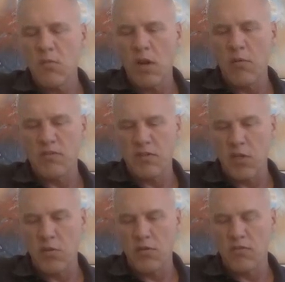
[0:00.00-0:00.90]
what I would
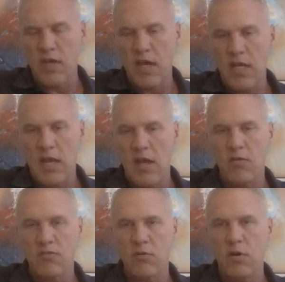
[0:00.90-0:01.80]
tell you is that
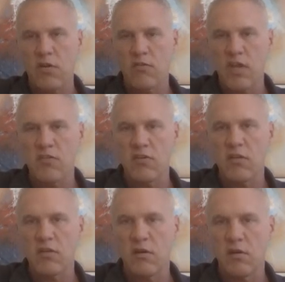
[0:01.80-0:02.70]
now as an
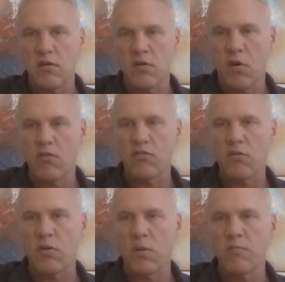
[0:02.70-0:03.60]
organization,
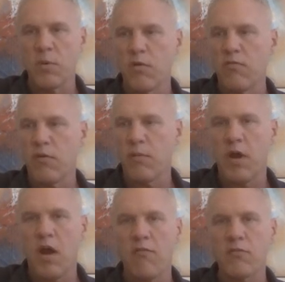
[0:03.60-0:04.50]
culturally, we've moved
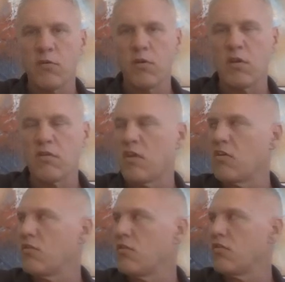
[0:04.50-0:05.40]
from an office
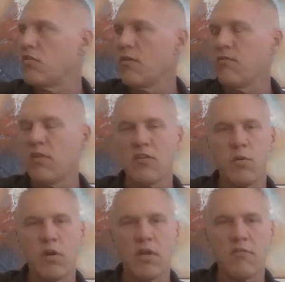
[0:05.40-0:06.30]
organization to a
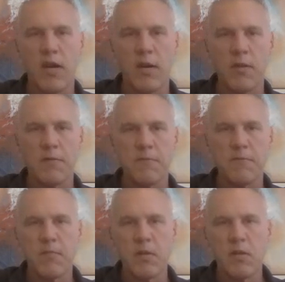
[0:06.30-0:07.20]
flex working environment.
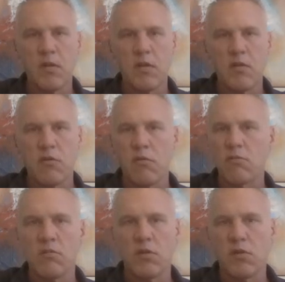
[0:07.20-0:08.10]

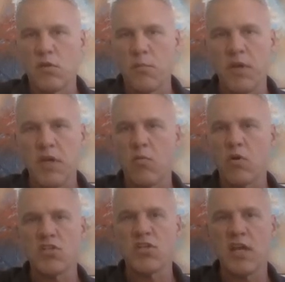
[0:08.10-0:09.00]
So you pick which